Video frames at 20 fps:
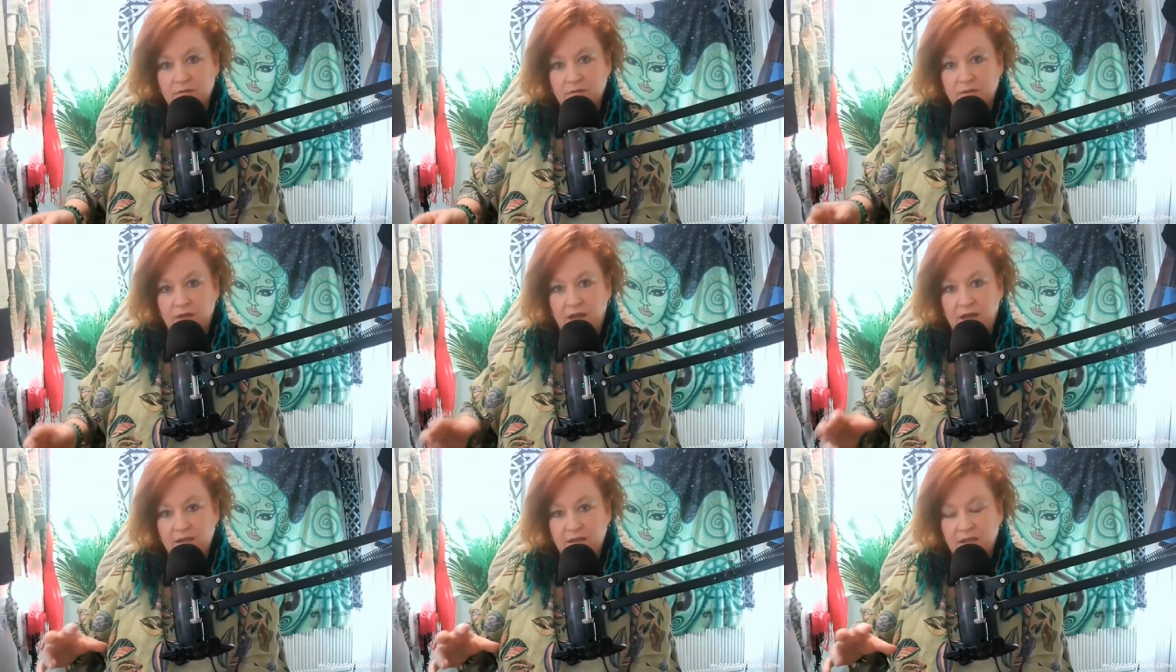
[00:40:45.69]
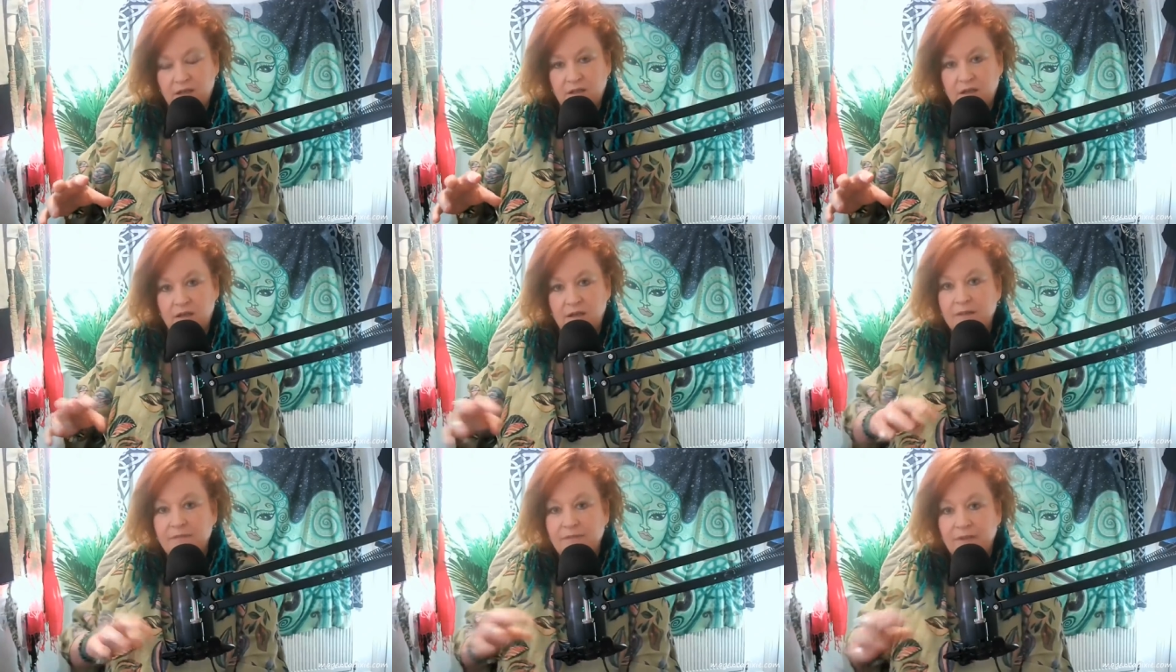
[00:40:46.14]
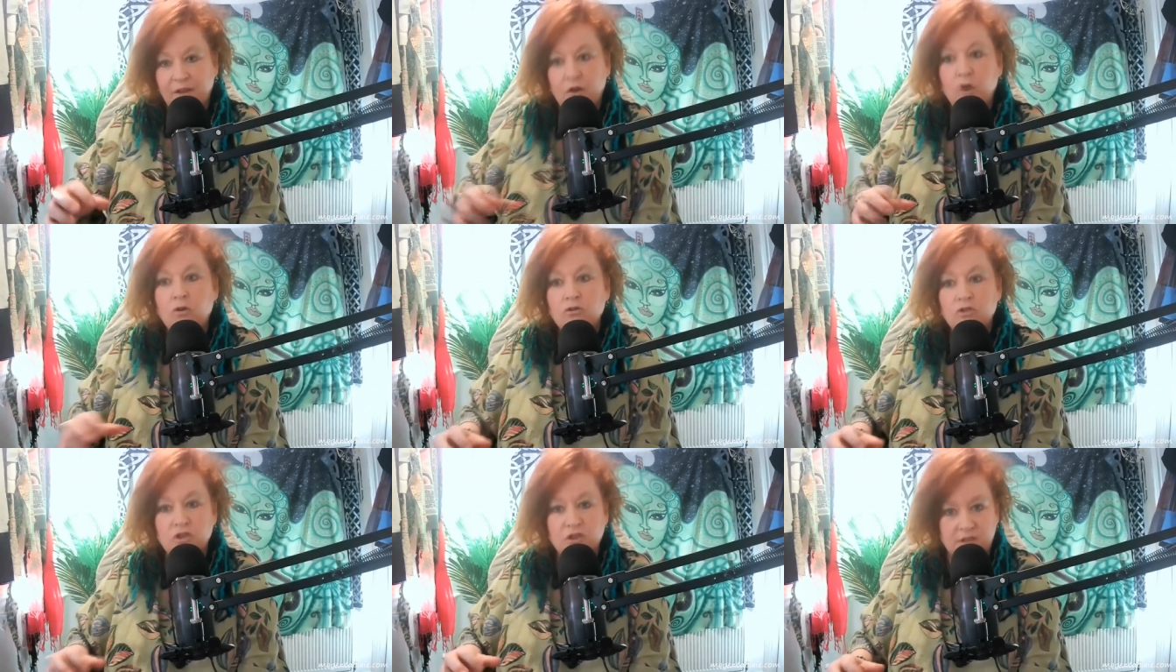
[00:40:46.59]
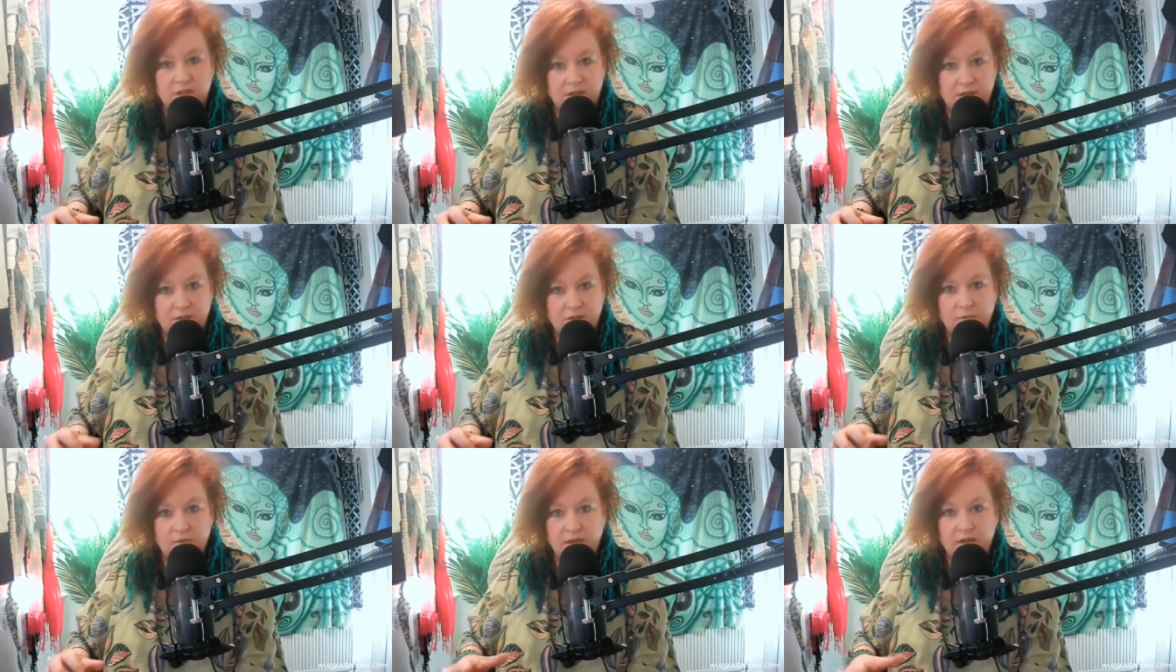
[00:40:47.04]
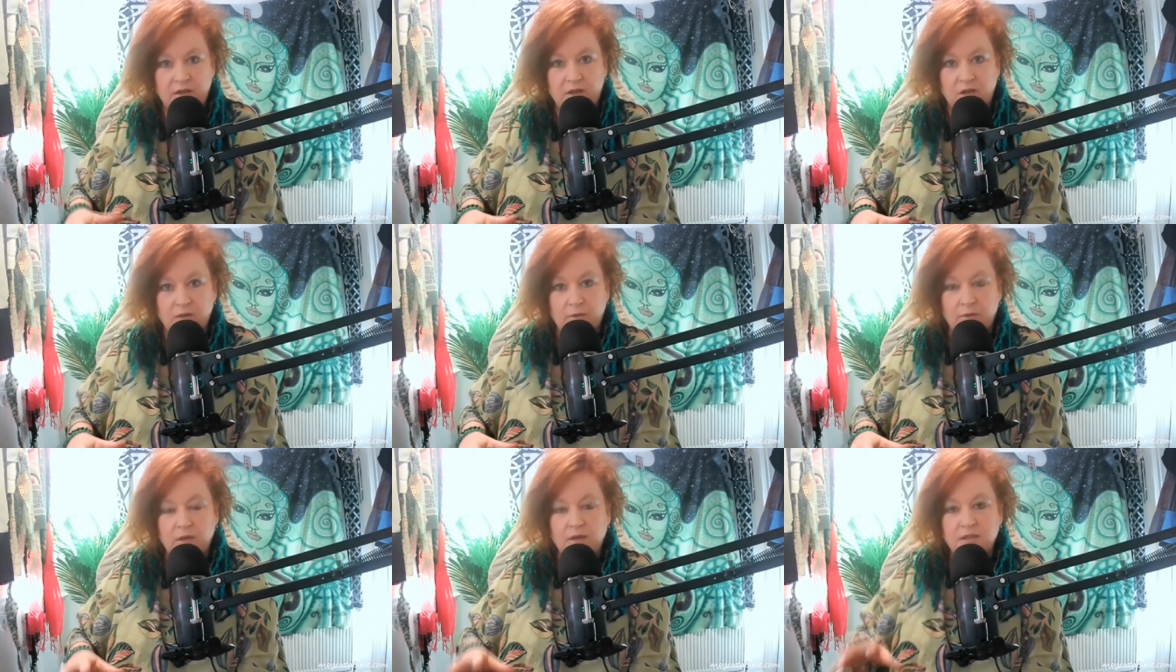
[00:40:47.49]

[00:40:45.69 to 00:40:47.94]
that is a living consciousness within you.